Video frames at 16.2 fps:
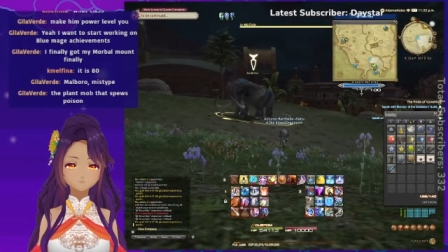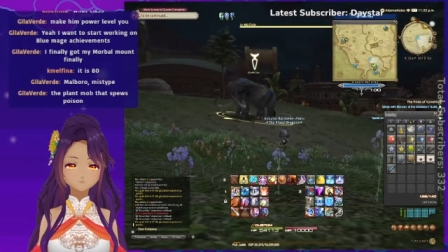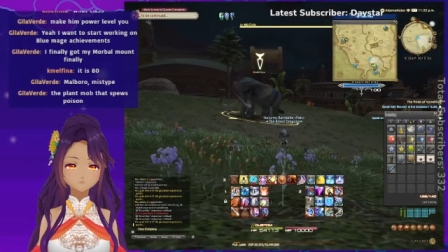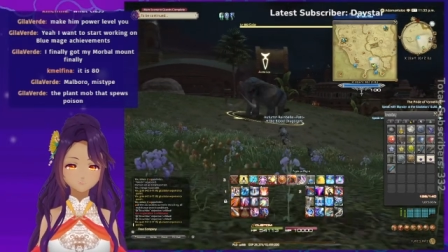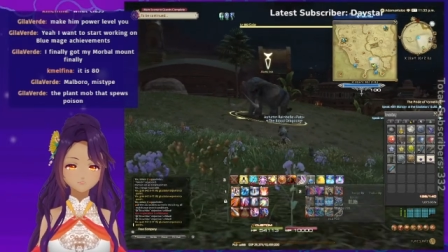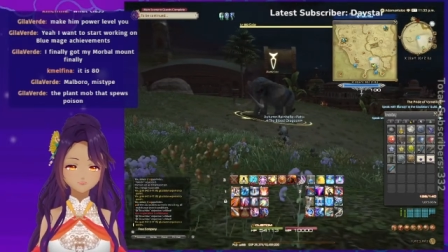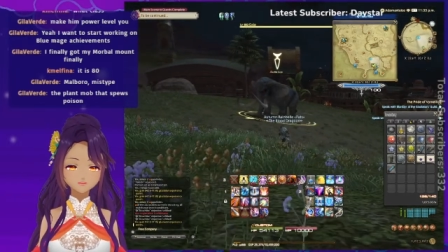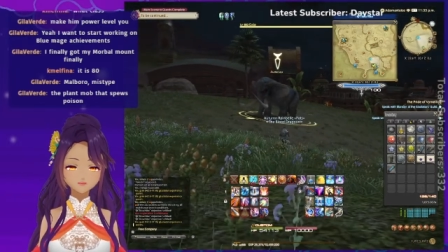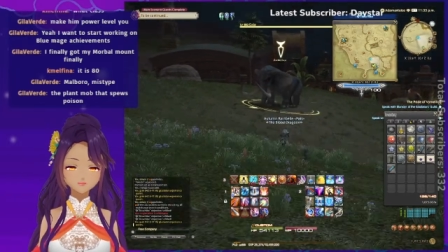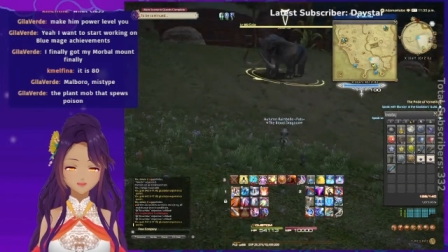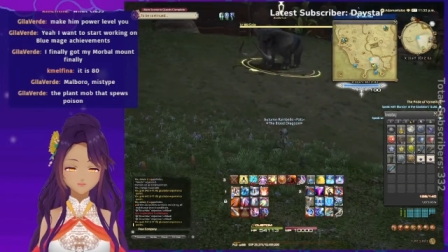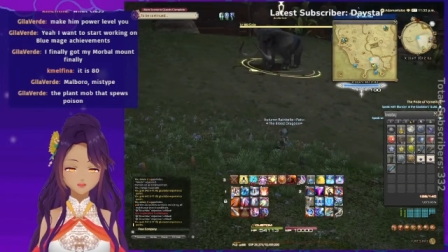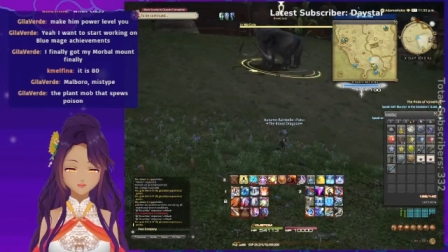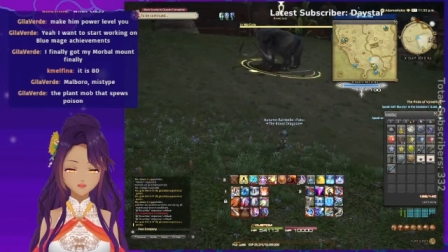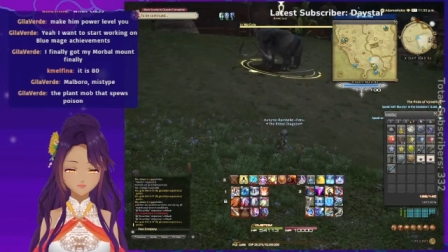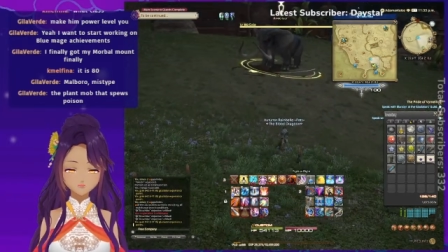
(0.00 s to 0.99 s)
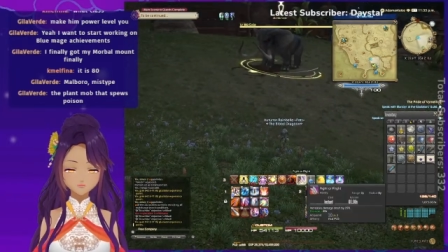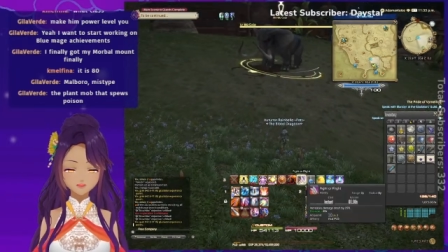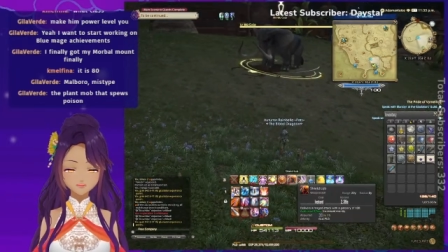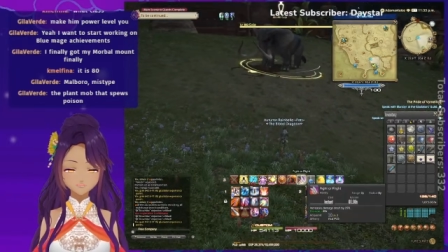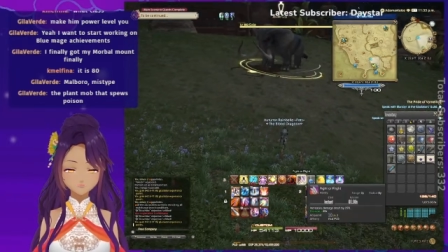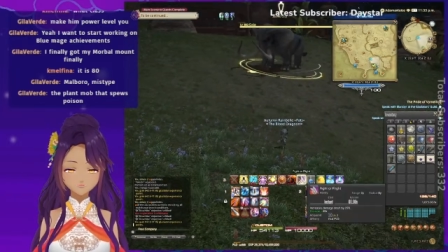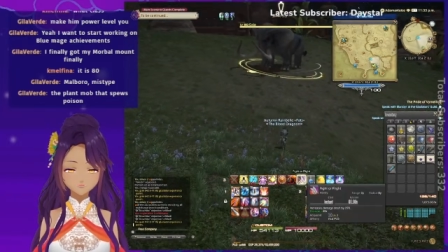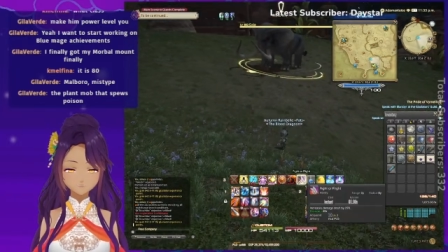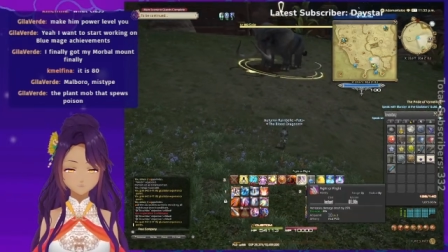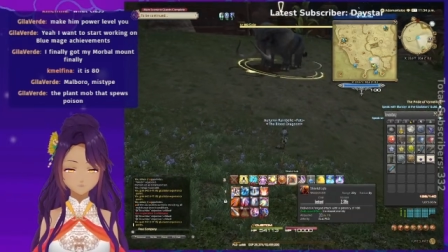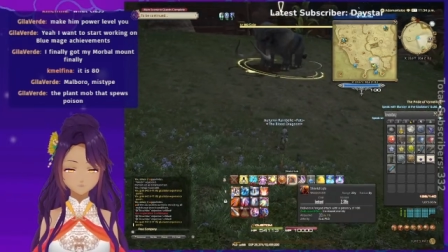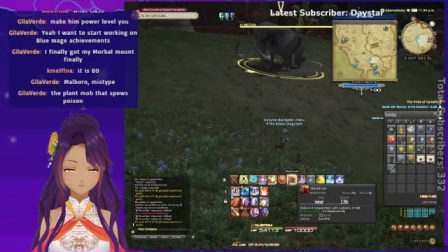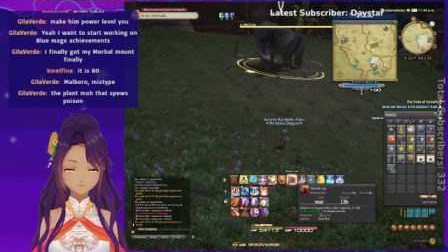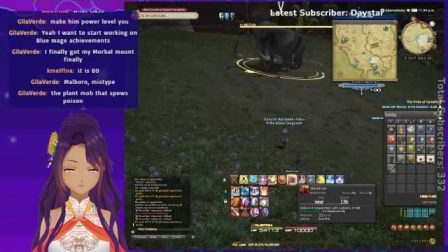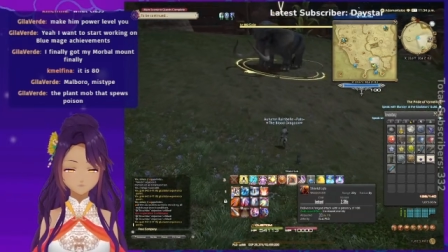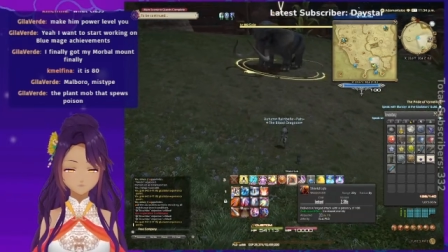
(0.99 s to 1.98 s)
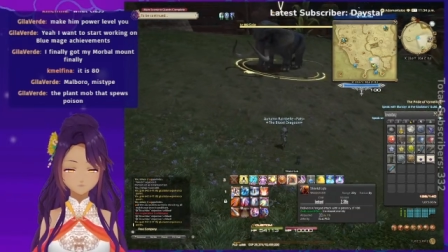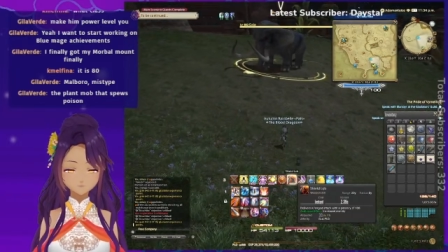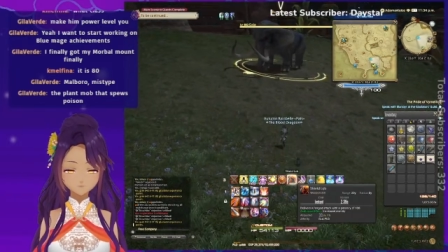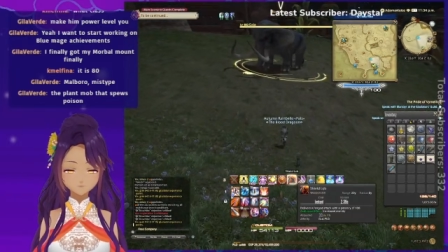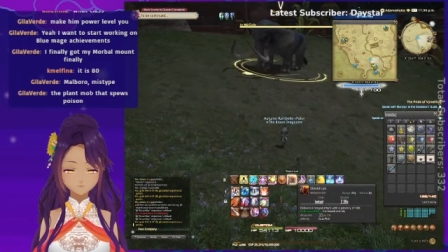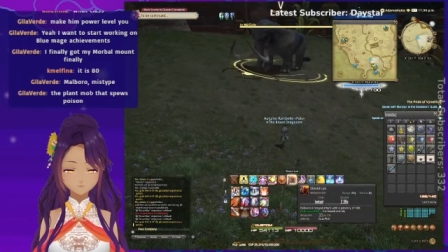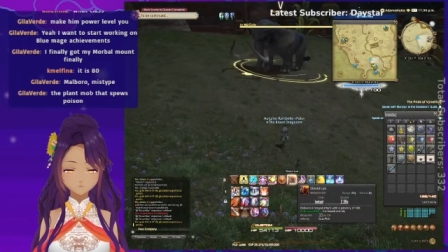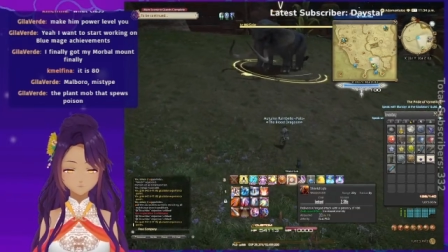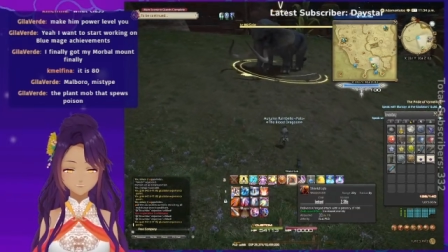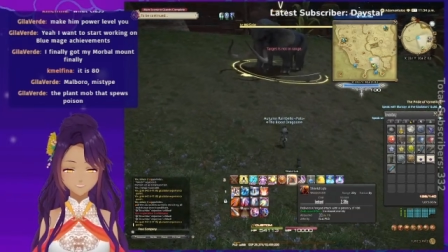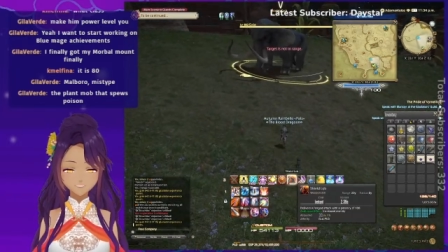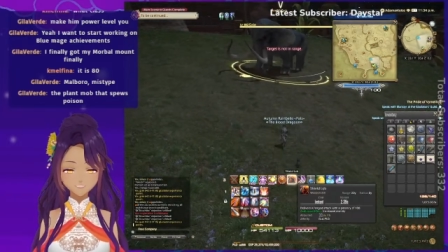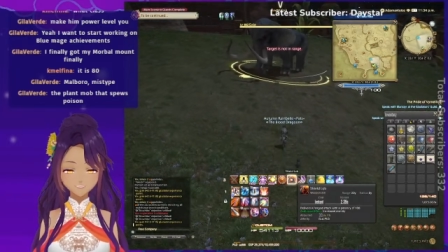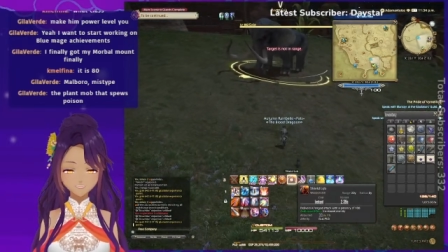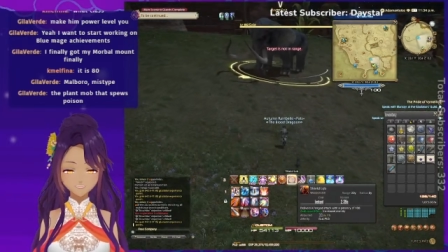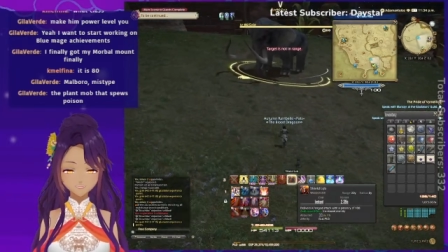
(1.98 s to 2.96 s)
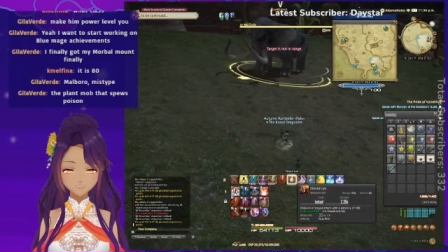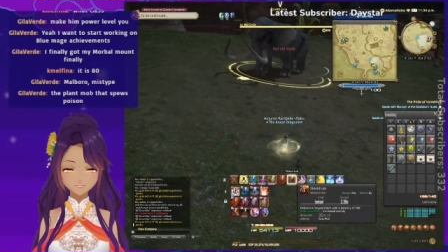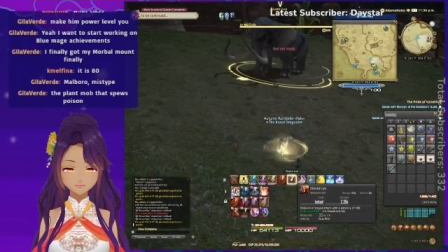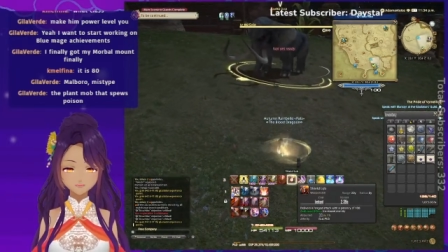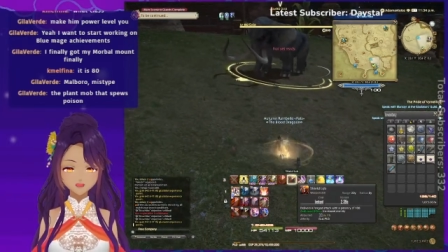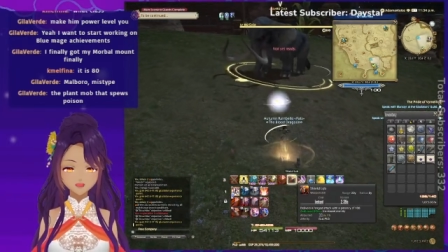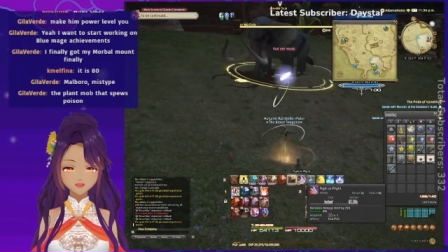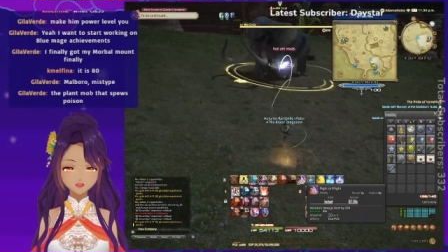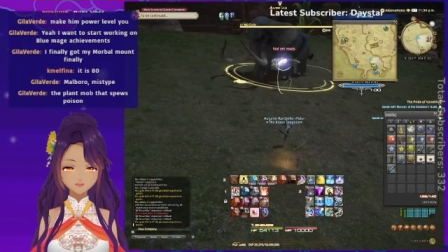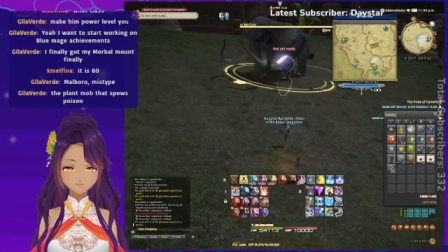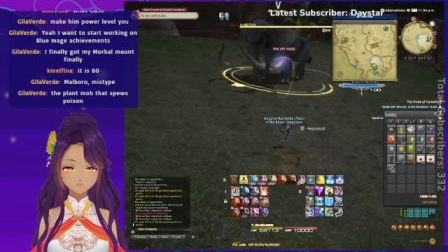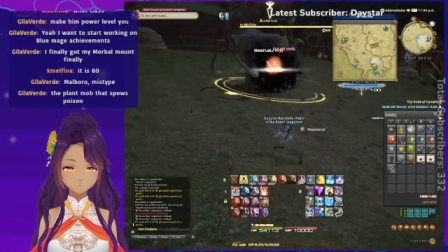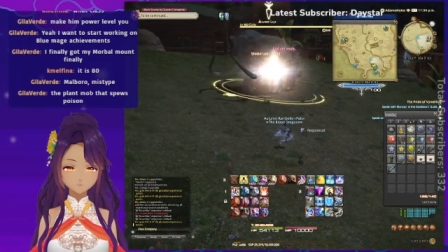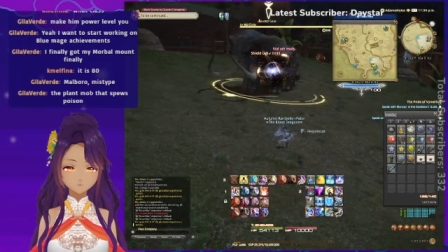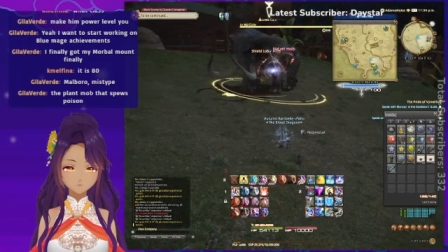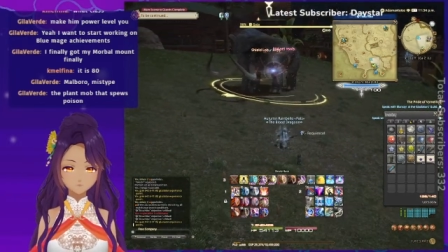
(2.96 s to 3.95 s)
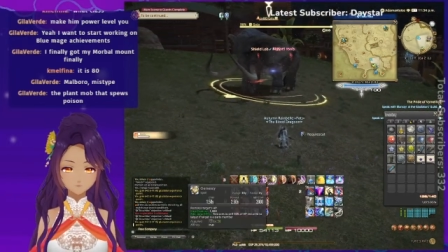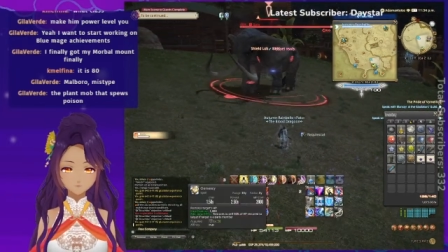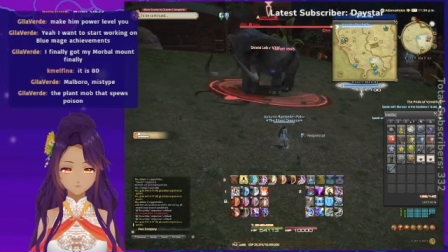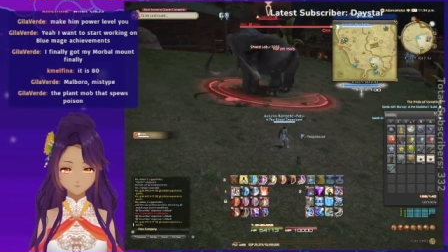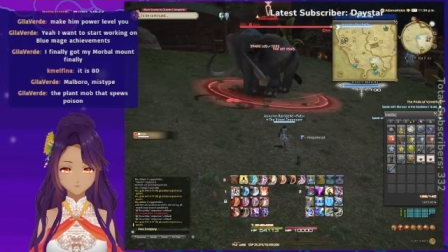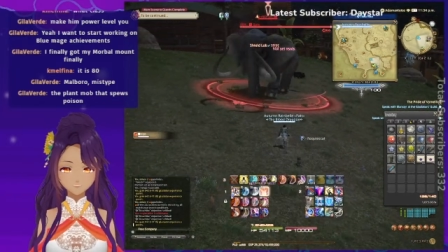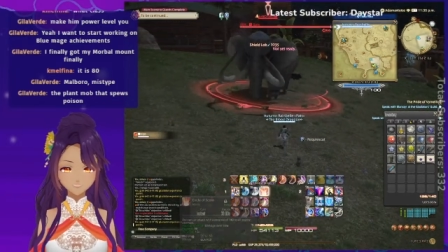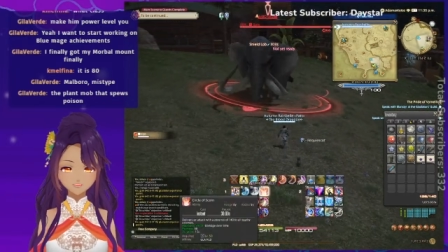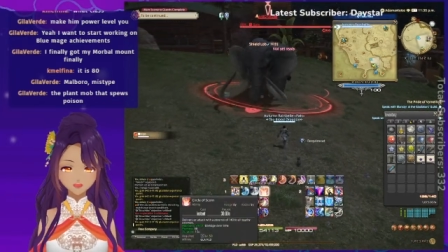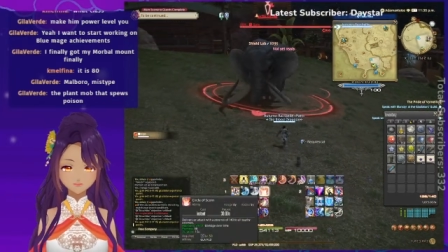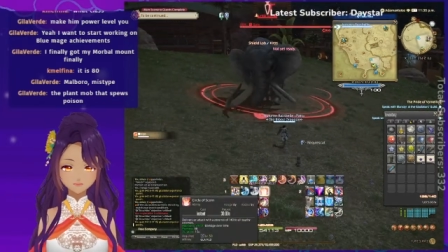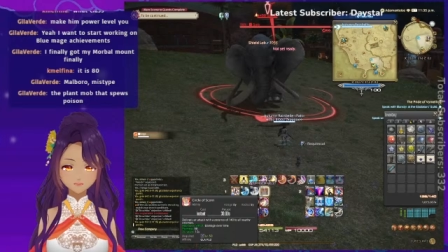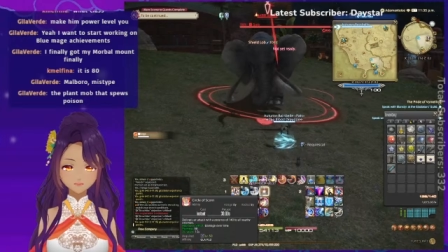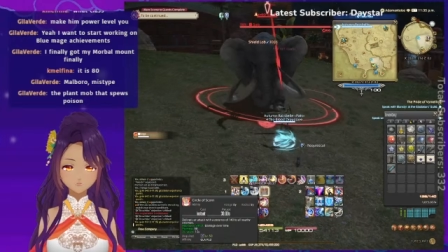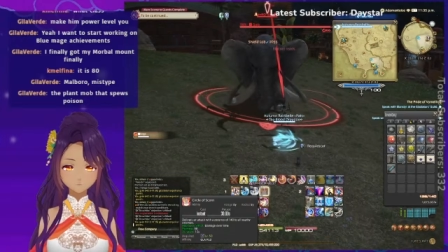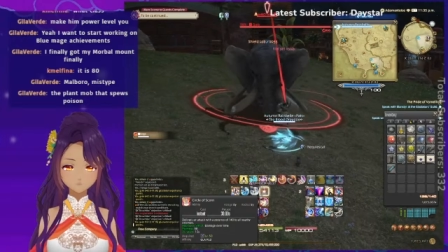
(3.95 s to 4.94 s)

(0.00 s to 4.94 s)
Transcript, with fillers: They didn't give me any skin. Sad. Alright, come on. Back over here.